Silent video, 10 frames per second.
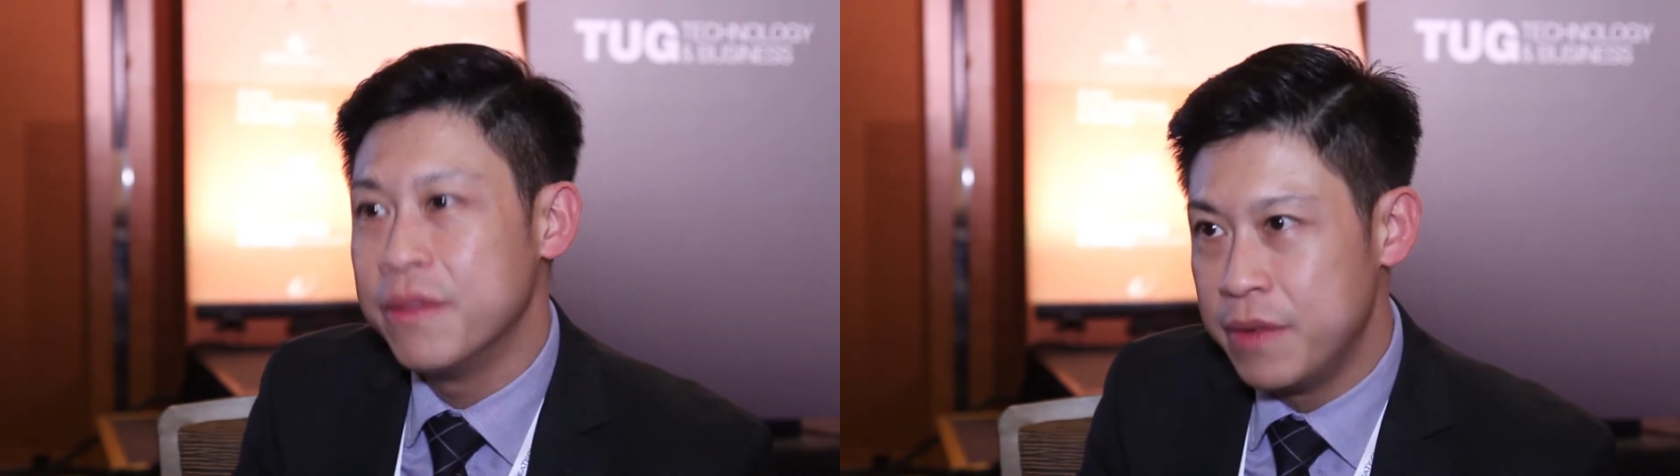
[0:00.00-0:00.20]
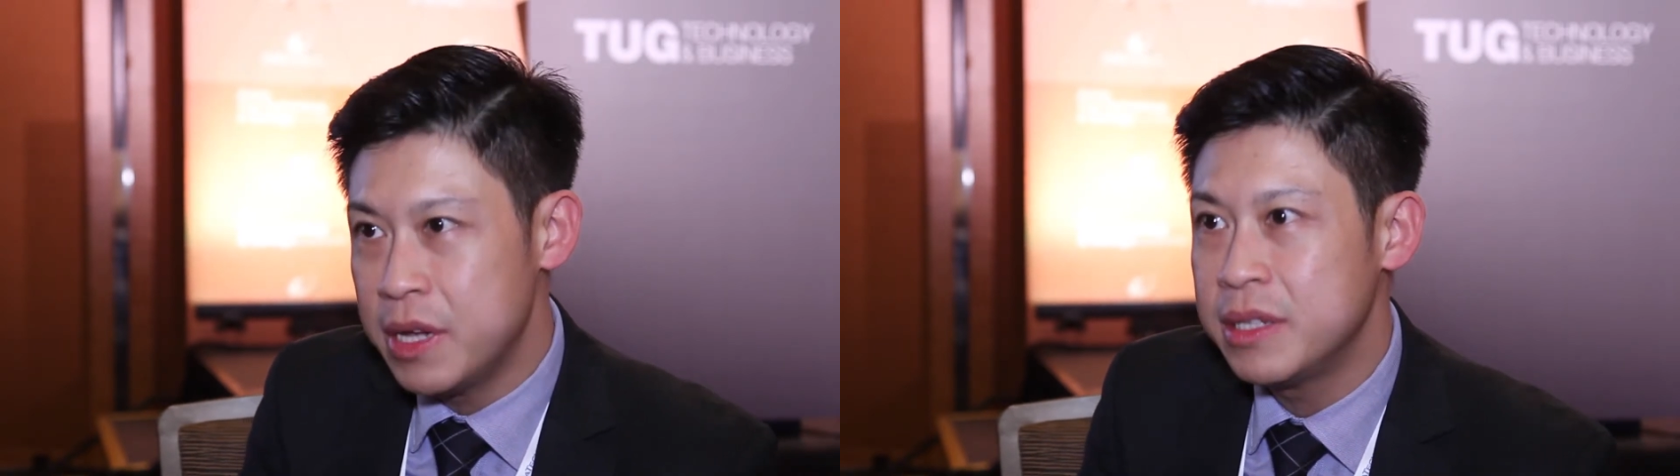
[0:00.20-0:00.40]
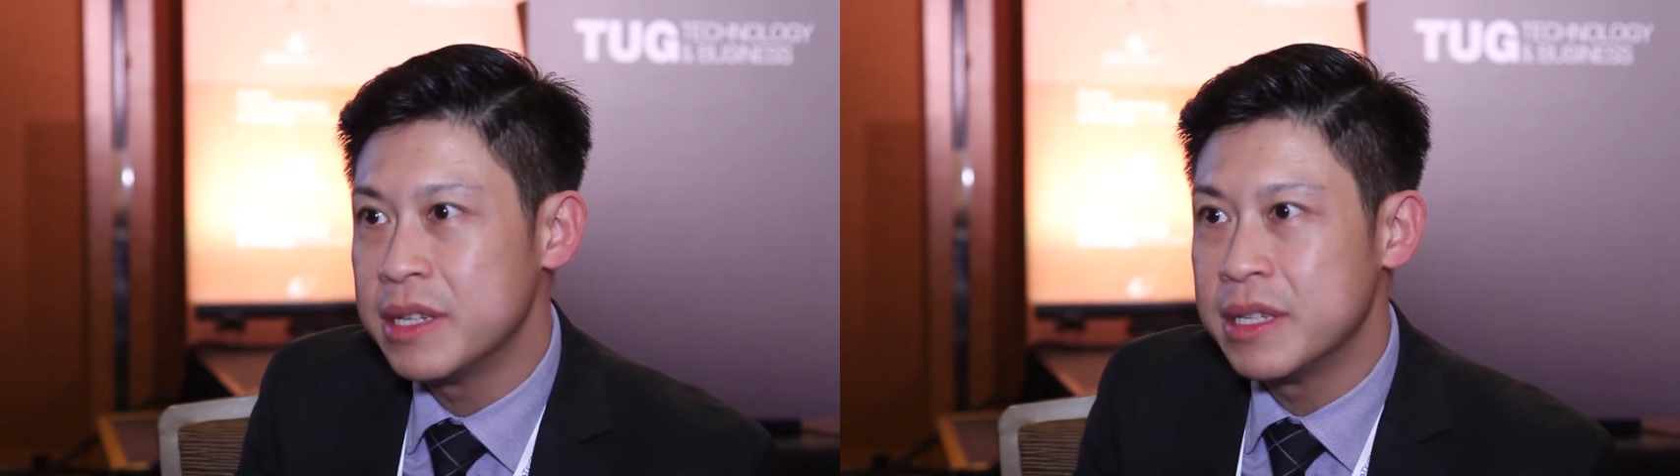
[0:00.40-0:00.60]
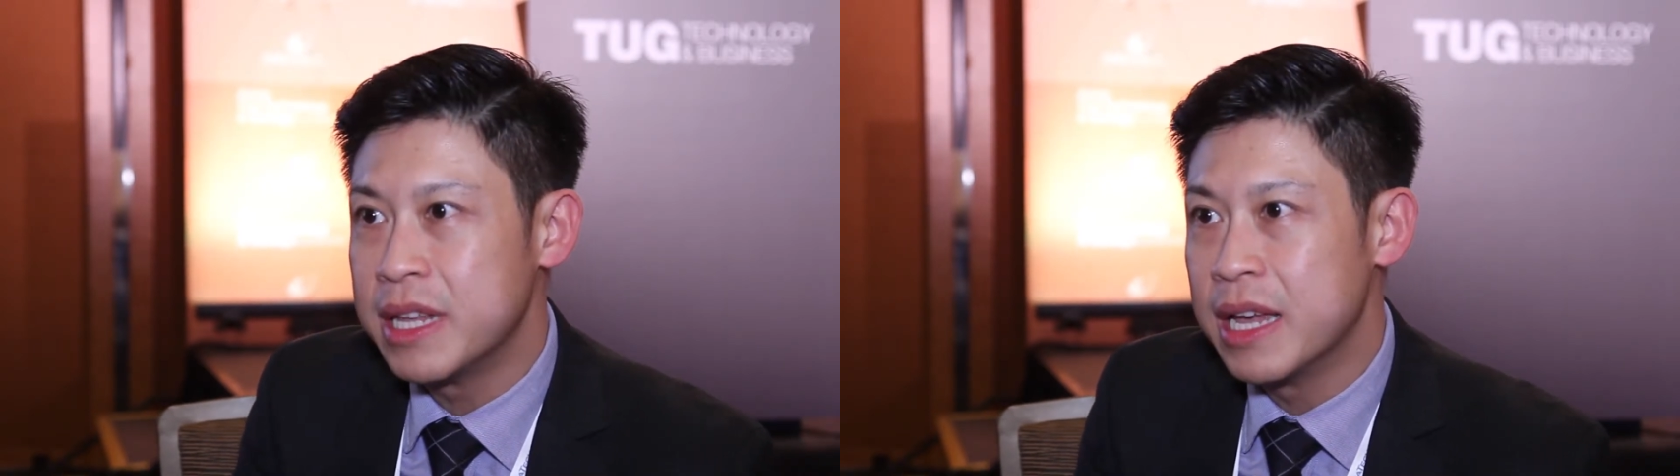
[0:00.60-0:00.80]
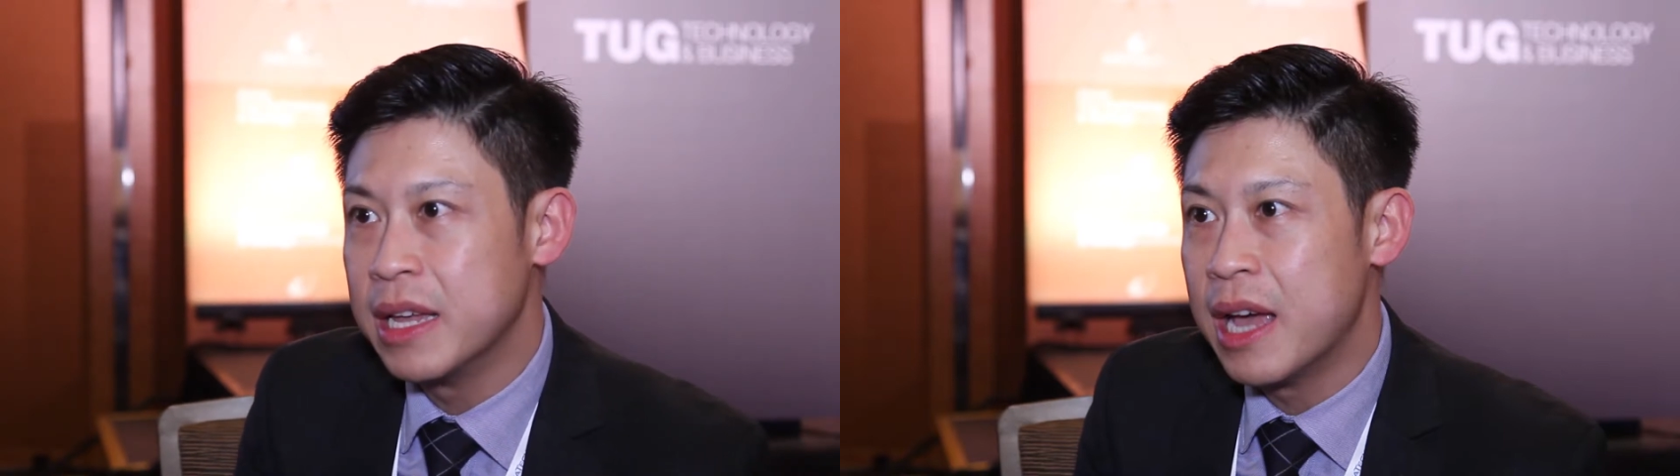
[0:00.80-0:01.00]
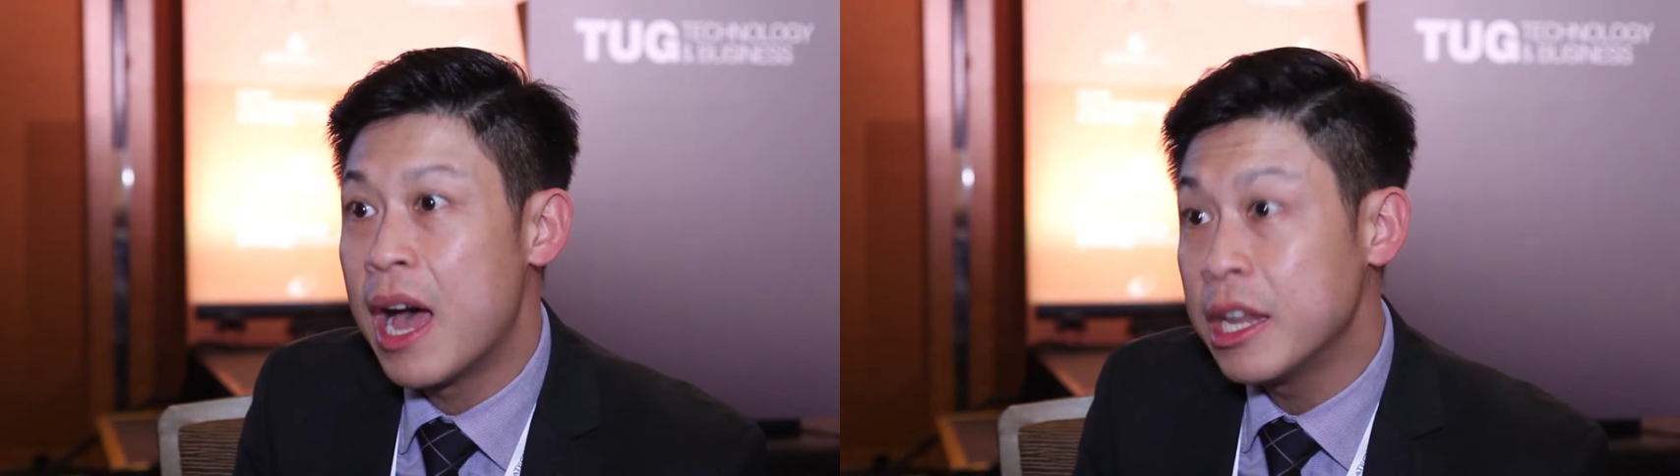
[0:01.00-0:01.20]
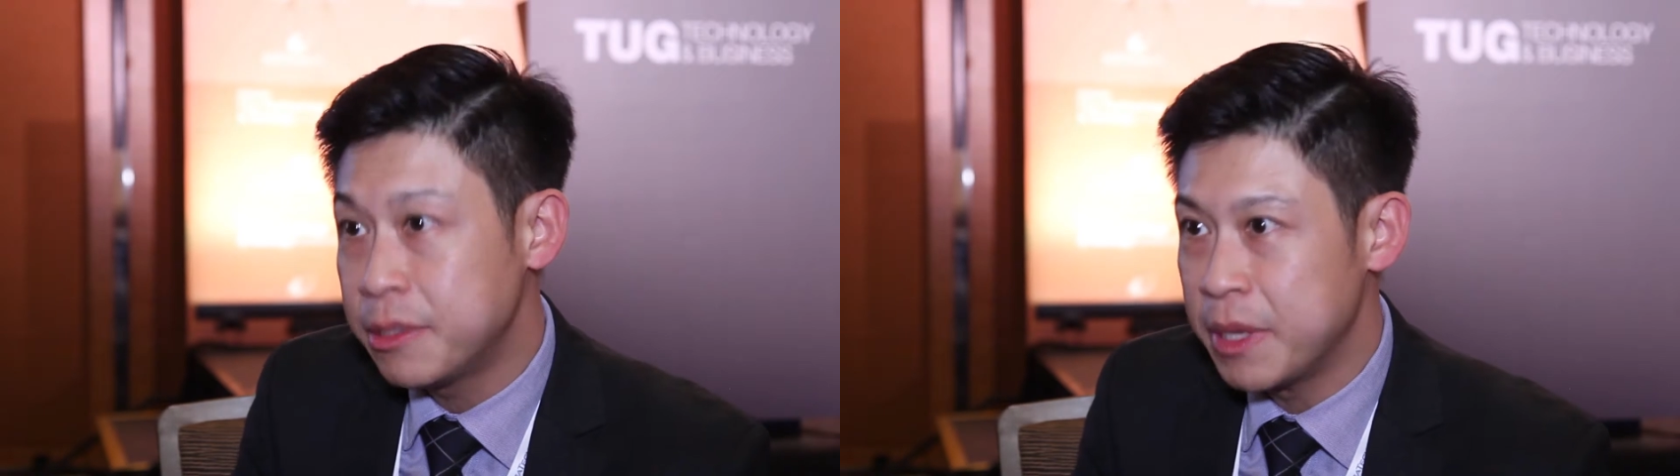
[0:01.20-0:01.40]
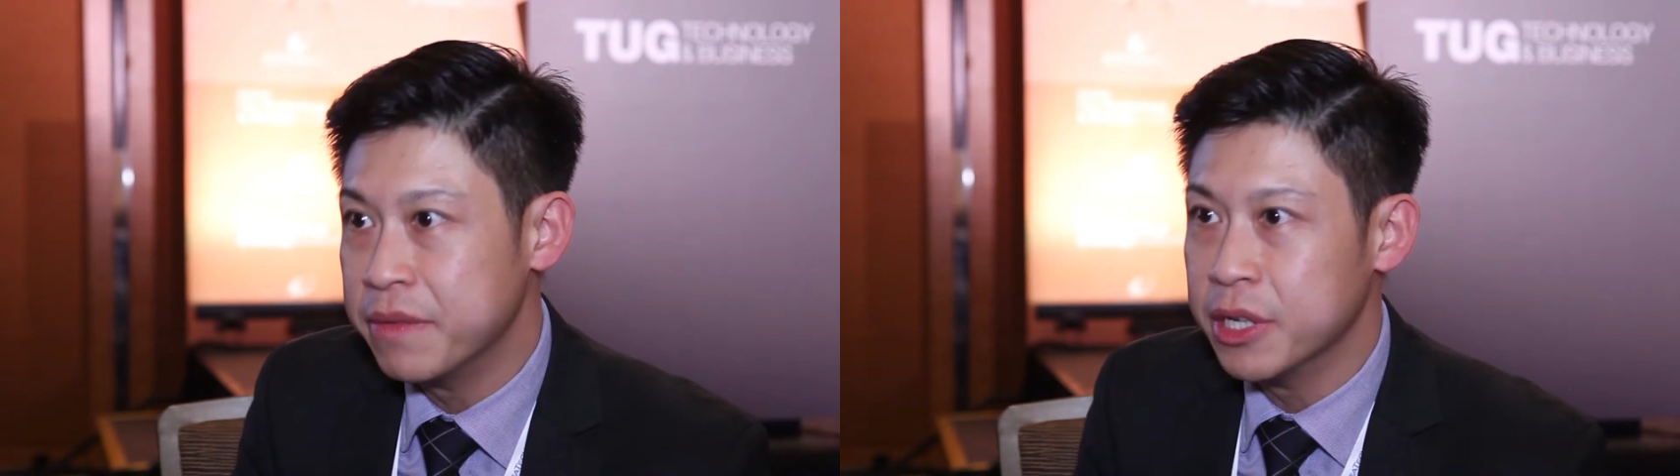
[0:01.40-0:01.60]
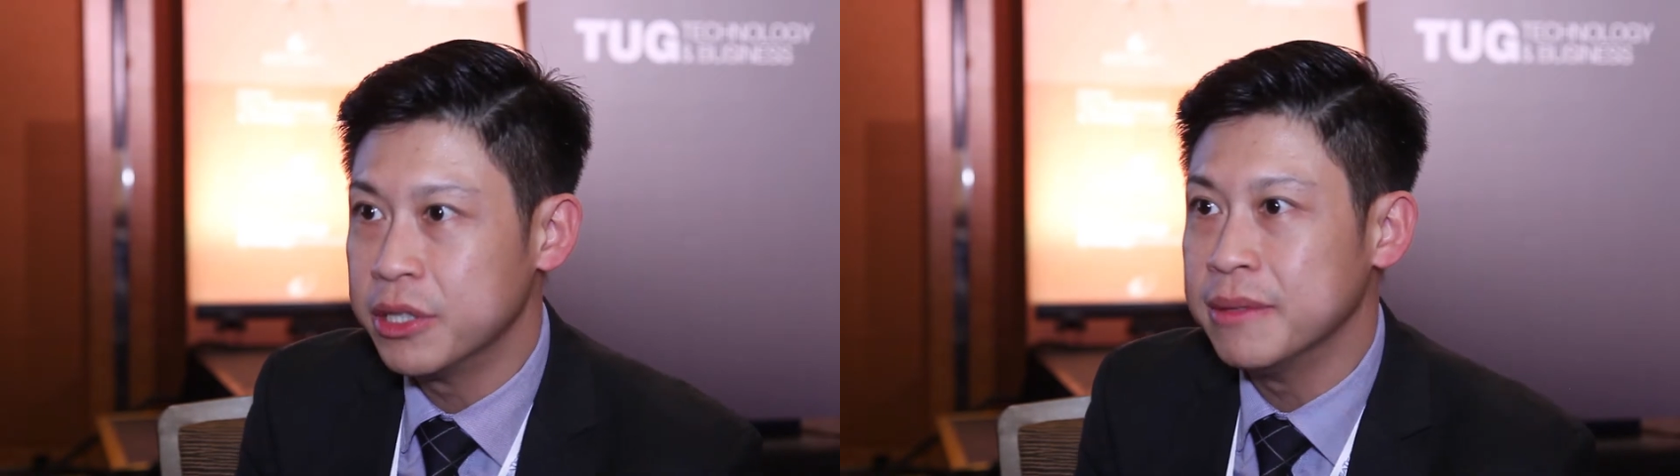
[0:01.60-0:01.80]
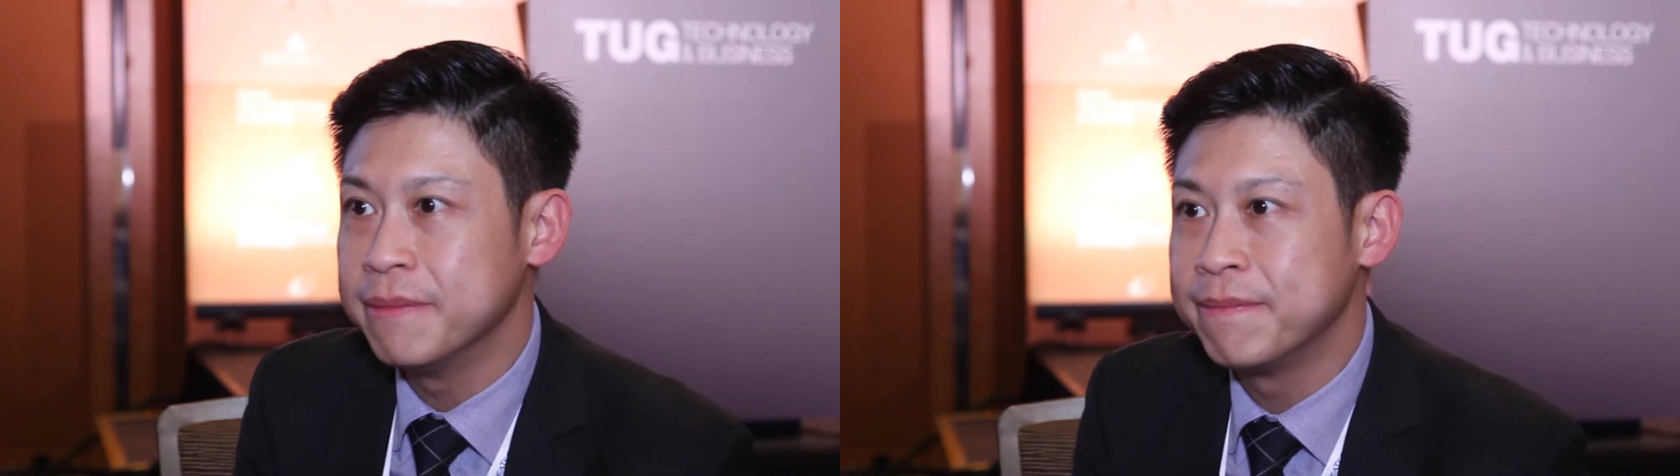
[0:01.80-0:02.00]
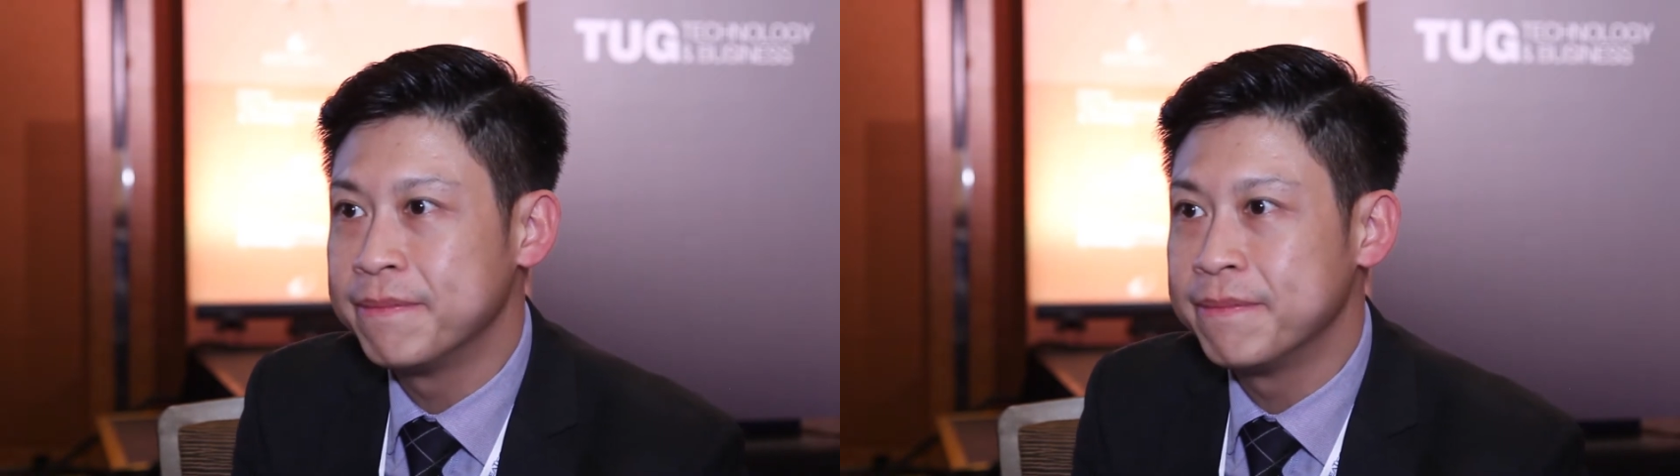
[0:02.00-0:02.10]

versus the high-speed version.